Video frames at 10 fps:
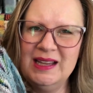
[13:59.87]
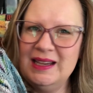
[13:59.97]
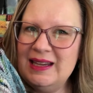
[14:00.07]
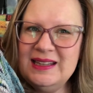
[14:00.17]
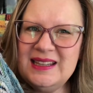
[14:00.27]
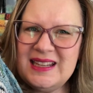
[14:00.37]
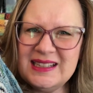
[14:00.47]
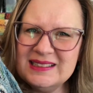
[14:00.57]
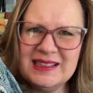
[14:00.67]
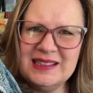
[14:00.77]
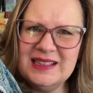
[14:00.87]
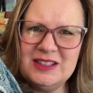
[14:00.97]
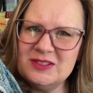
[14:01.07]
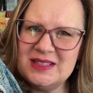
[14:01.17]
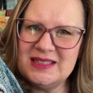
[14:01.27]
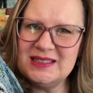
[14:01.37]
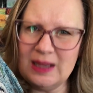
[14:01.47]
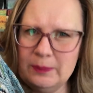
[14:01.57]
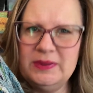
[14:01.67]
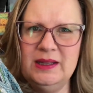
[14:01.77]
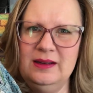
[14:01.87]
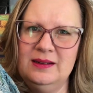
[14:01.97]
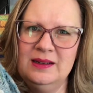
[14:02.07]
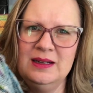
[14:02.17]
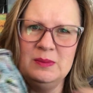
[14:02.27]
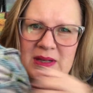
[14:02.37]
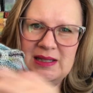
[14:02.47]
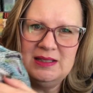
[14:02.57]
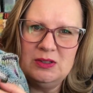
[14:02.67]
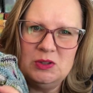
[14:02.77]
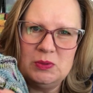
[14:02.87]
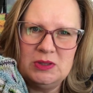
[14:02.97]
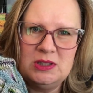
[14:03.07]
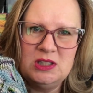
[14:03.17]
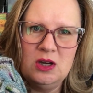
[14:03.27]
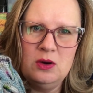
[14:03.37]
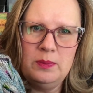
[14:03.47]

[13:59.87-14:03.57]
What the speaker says: It needed a little something because those were so